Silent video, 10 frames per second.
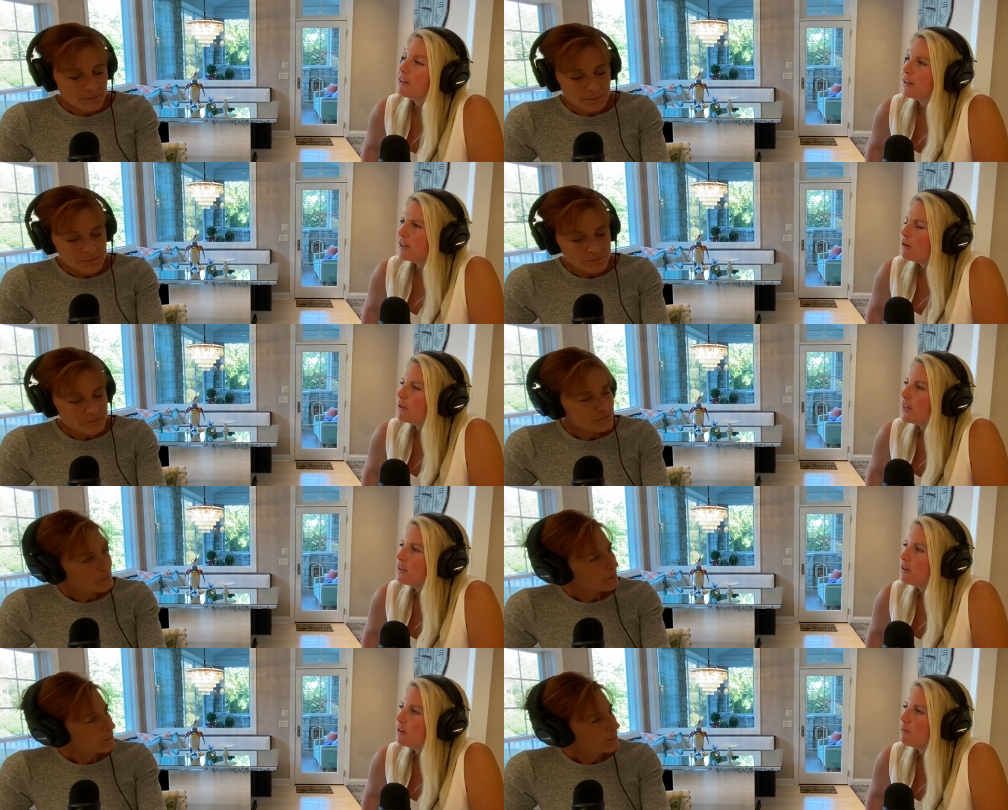Speaker 1: they're
Speaker 2: like, oh yeah,
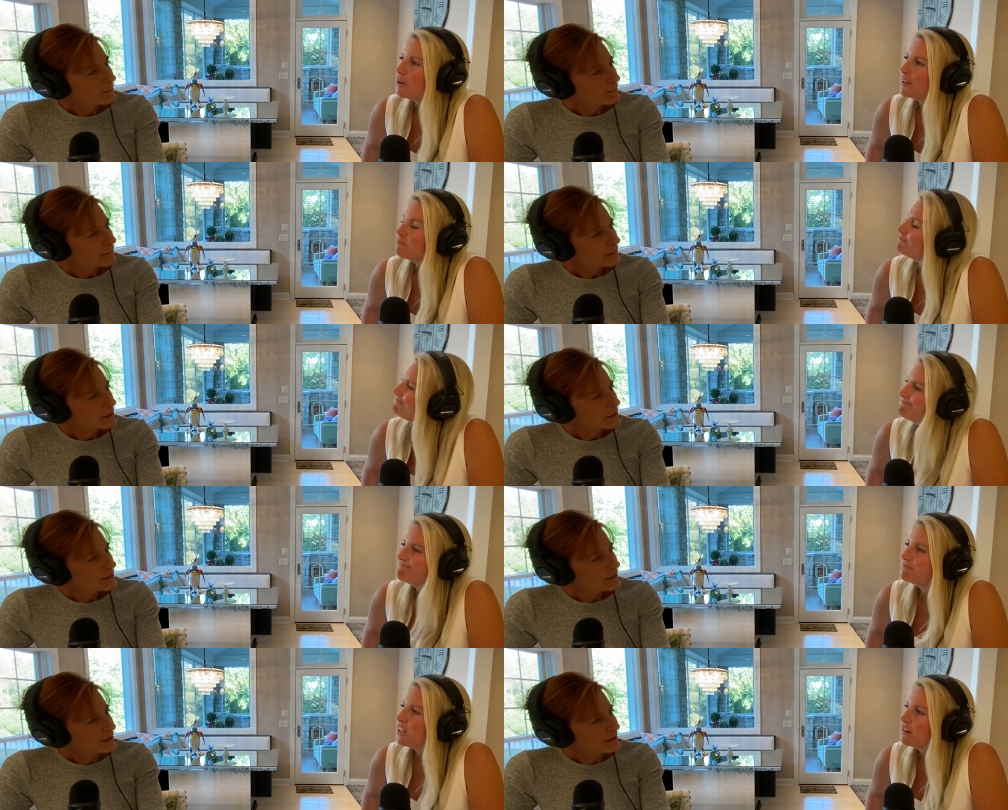you. We're like, mm,
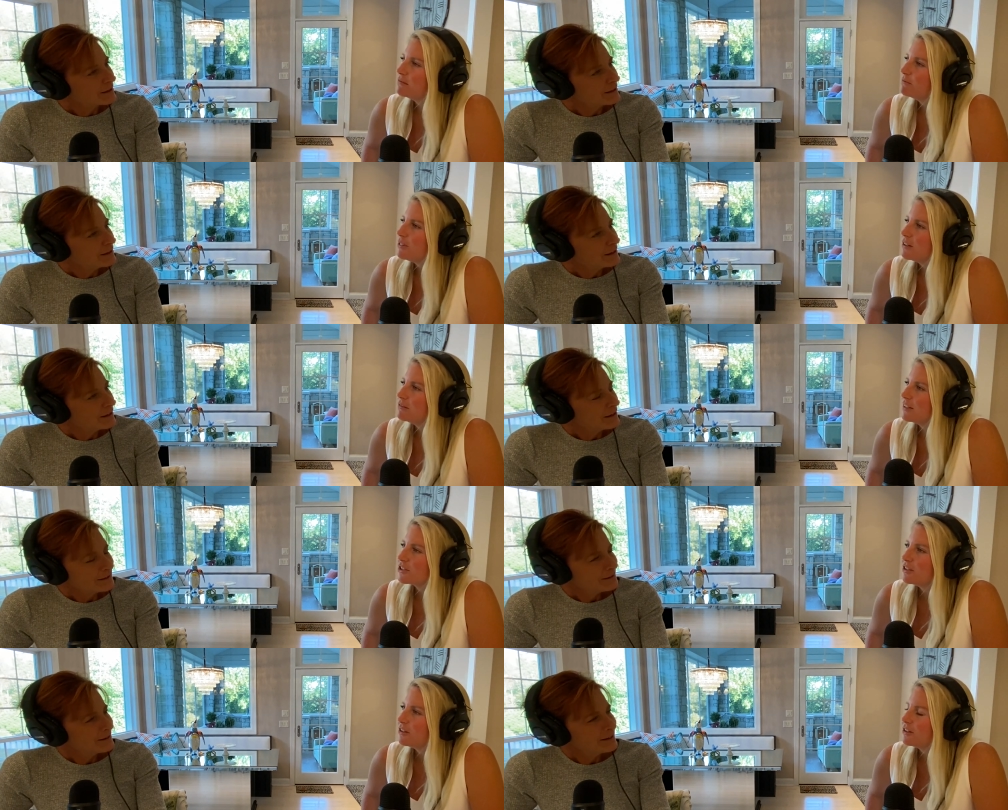no, we don't
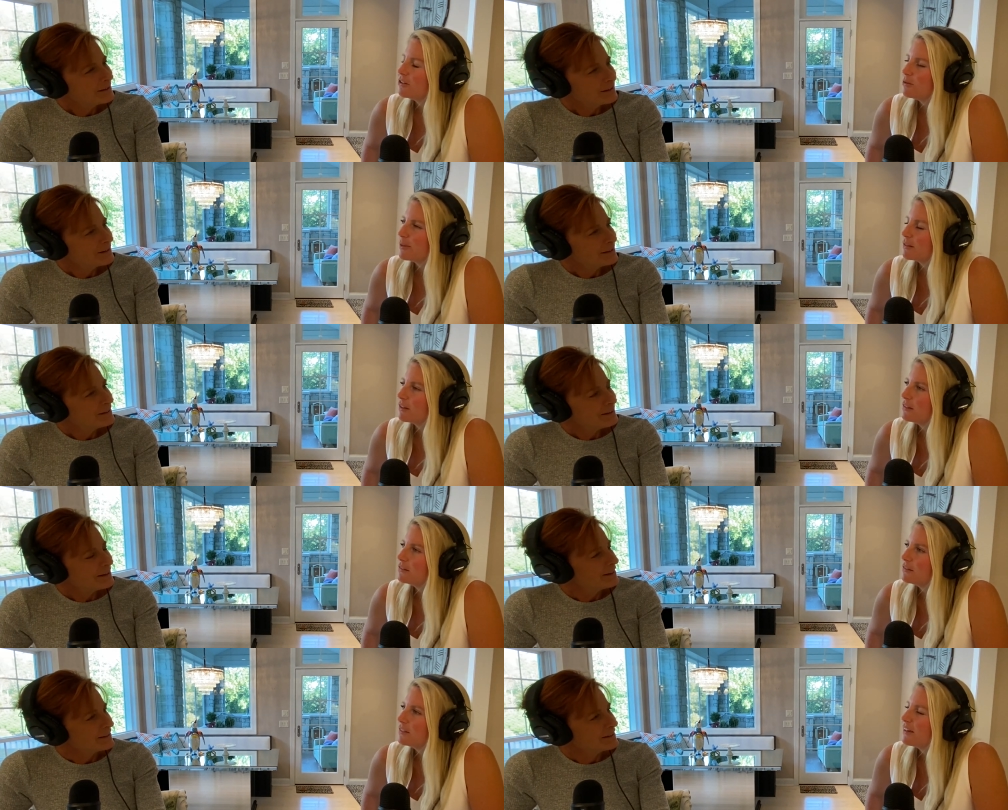actually know yeah. how to do a PICC line.
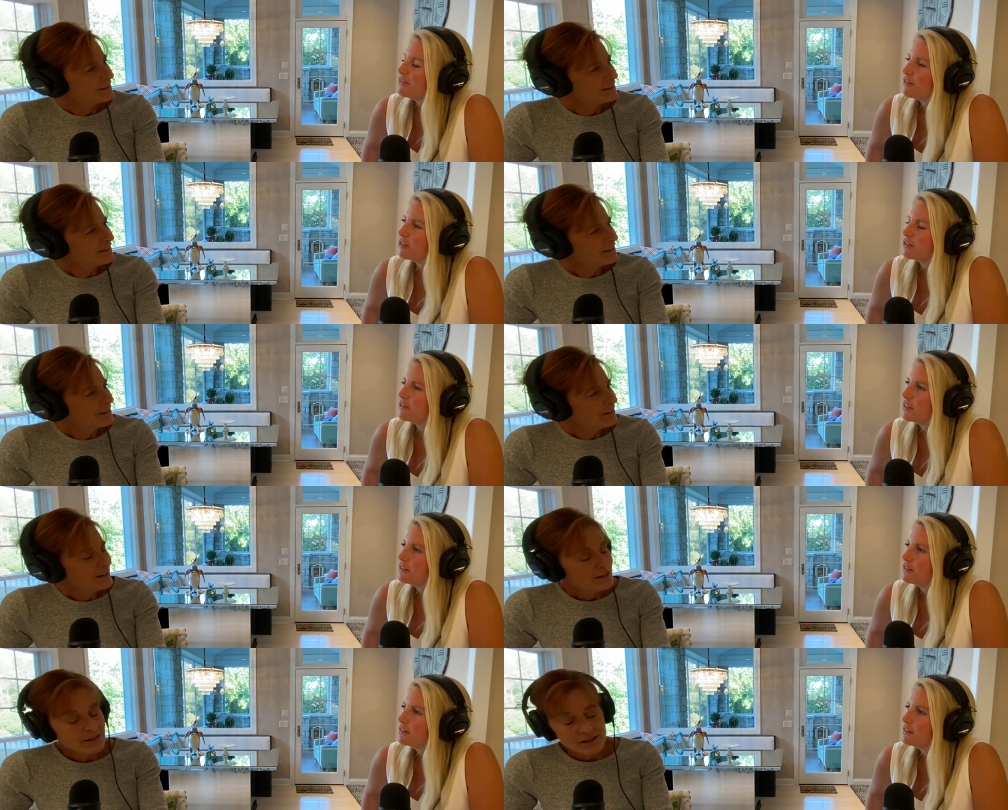Yeah, I've never heard of it.
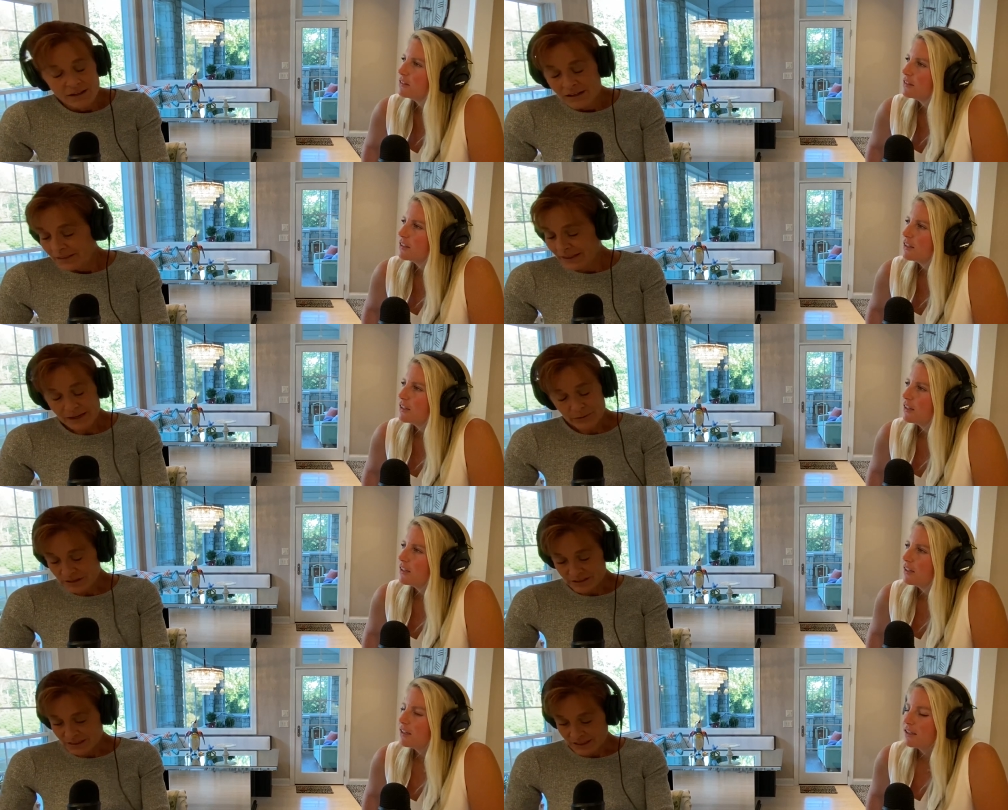
Speaker 1: That was
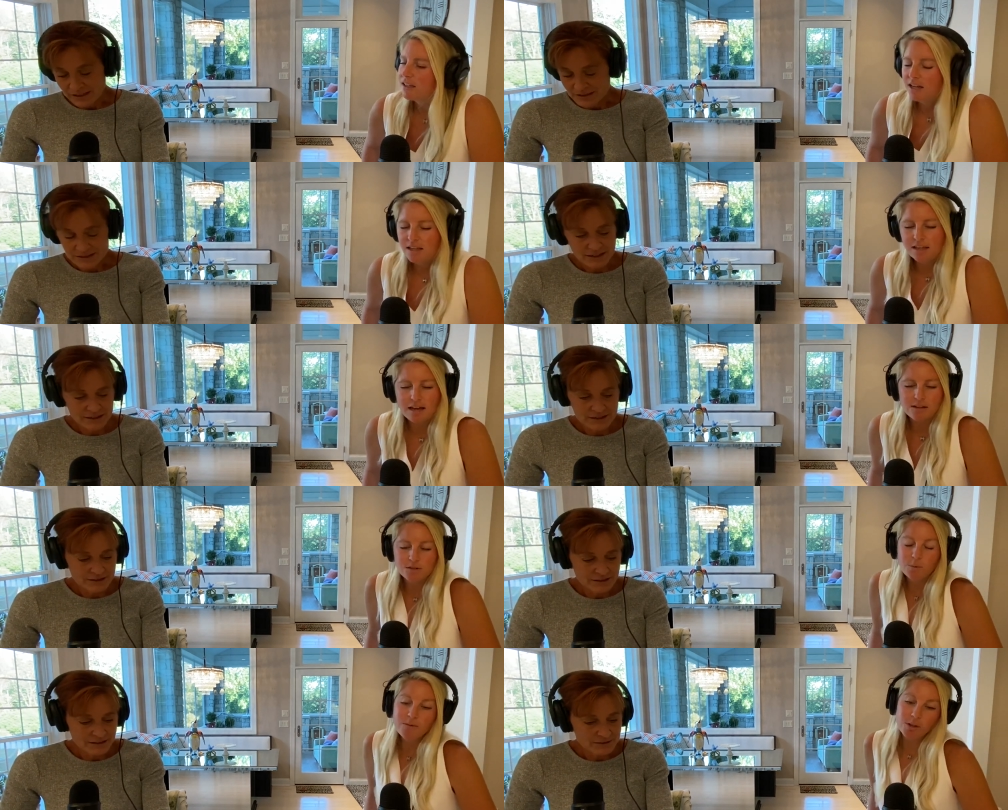intense. Yeah. So
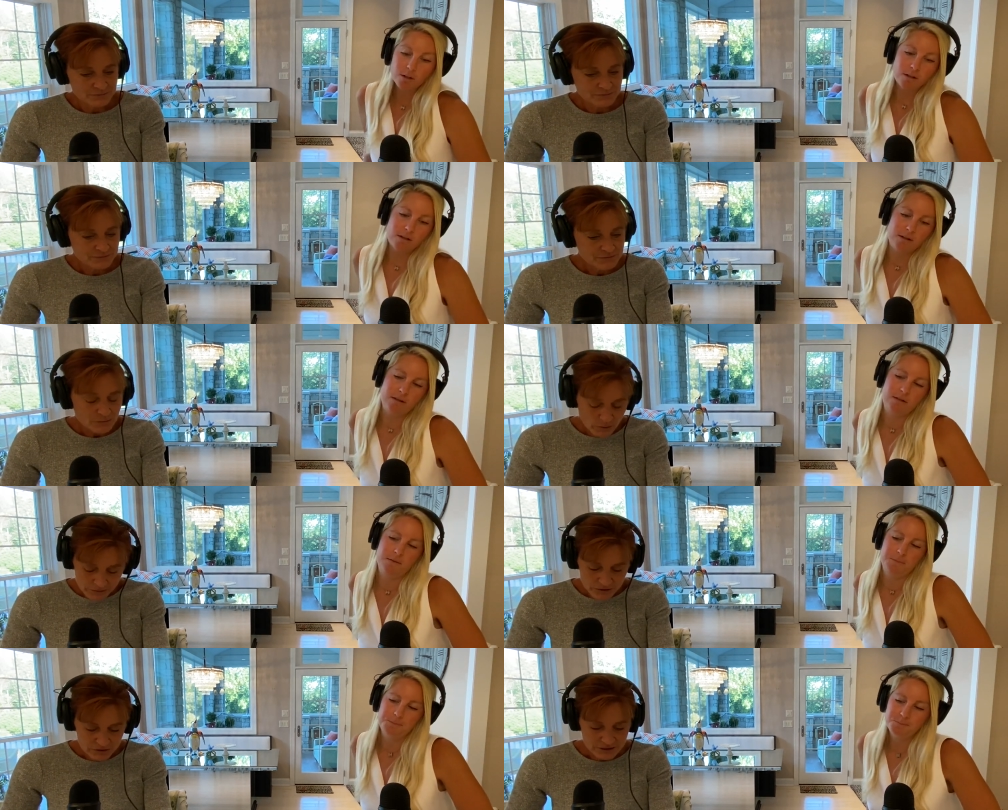we've learned. We've
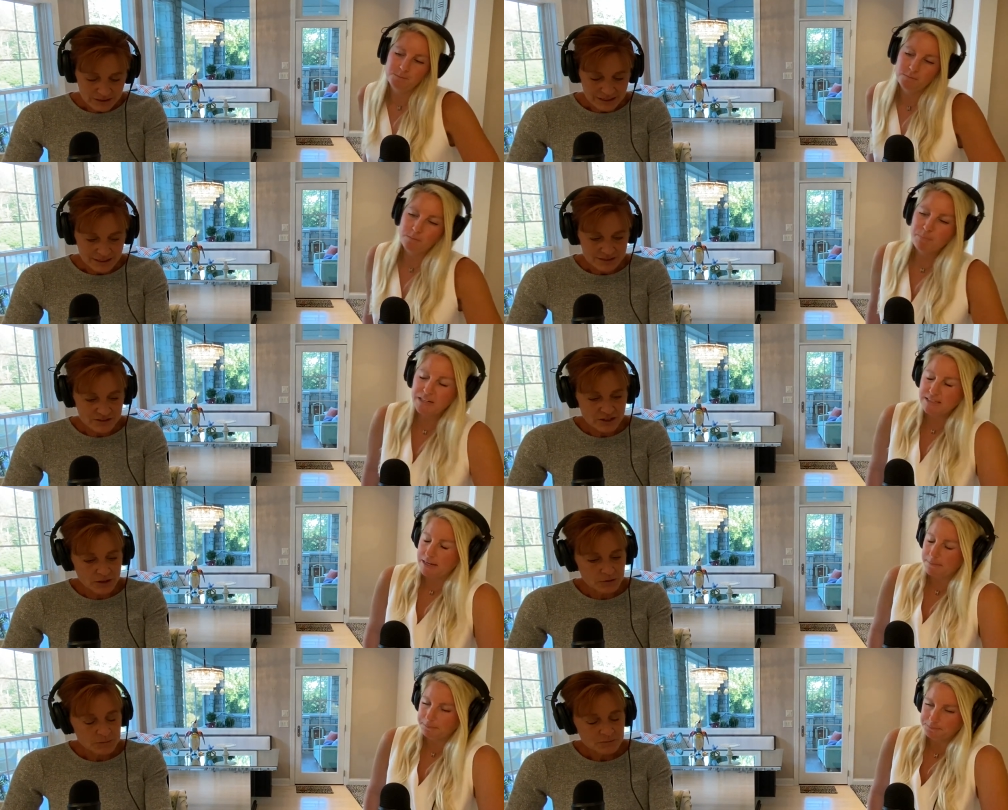learned a lot. Big so,
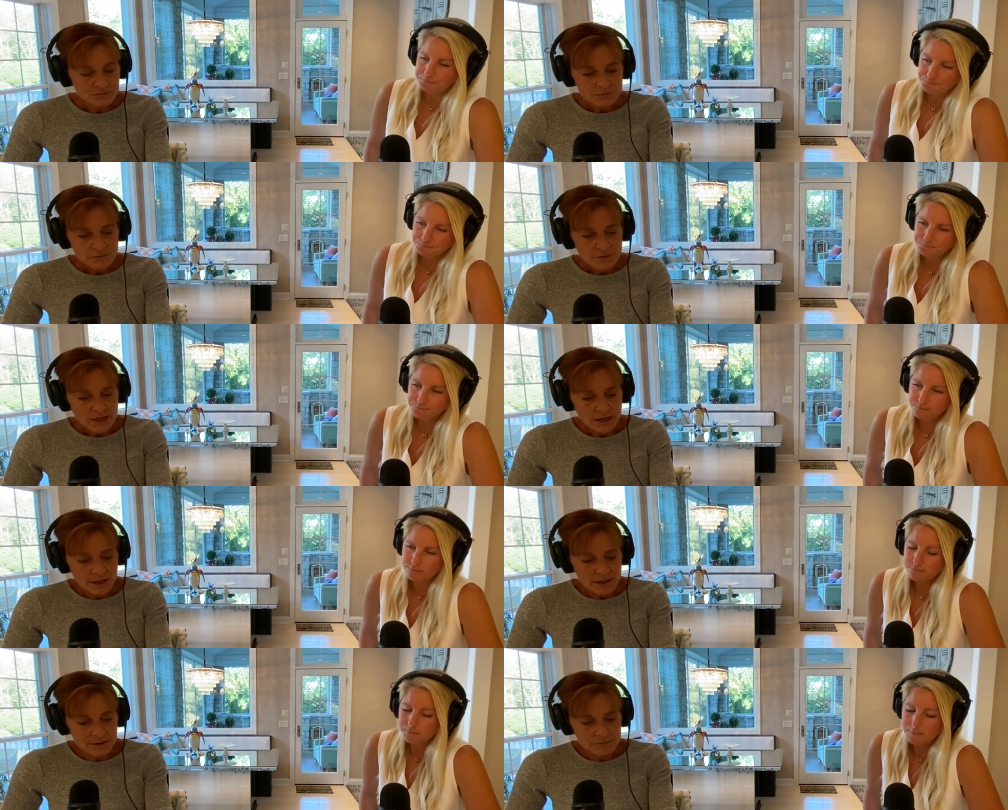time.
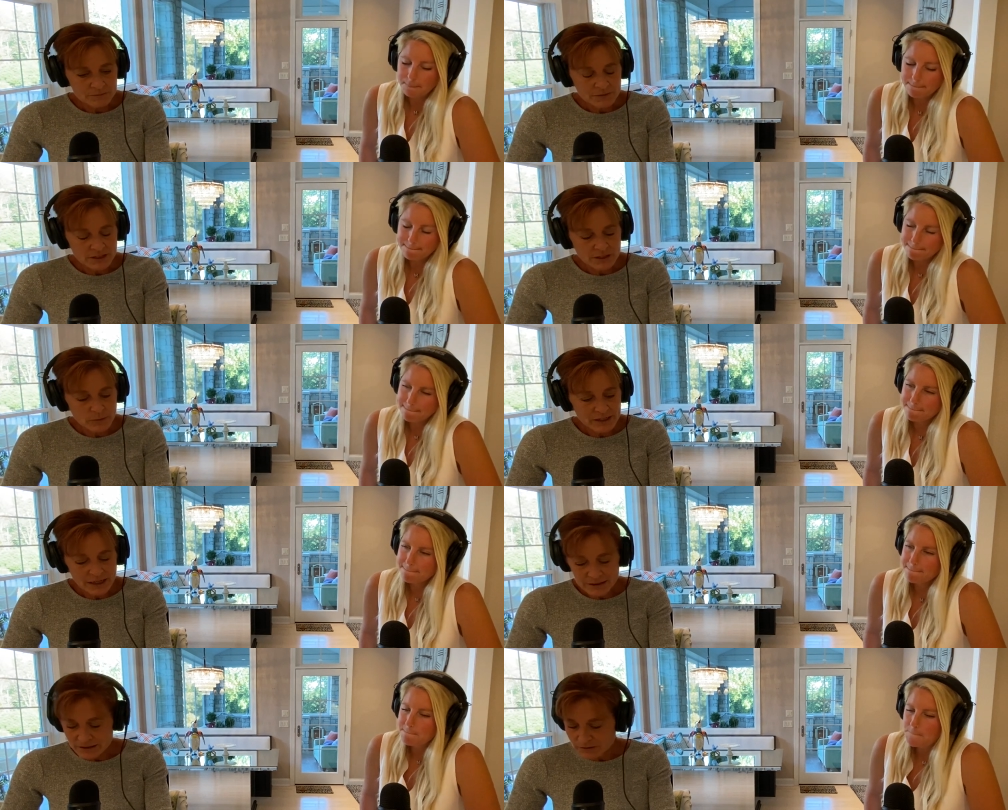Um, you know, we
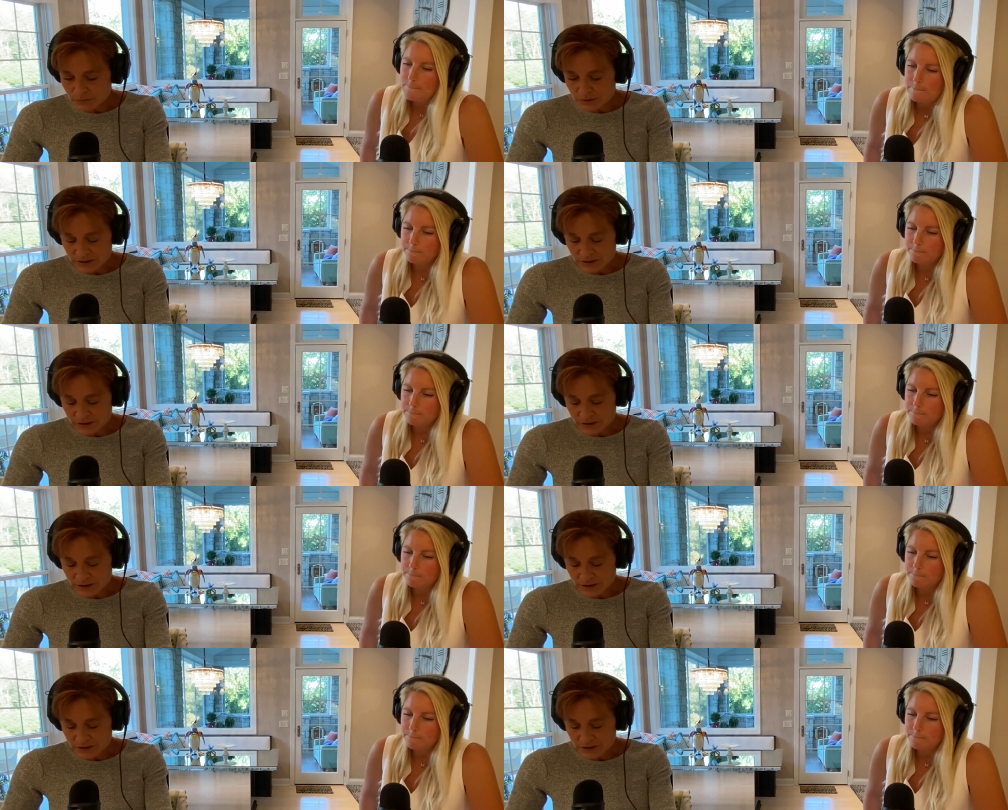kind of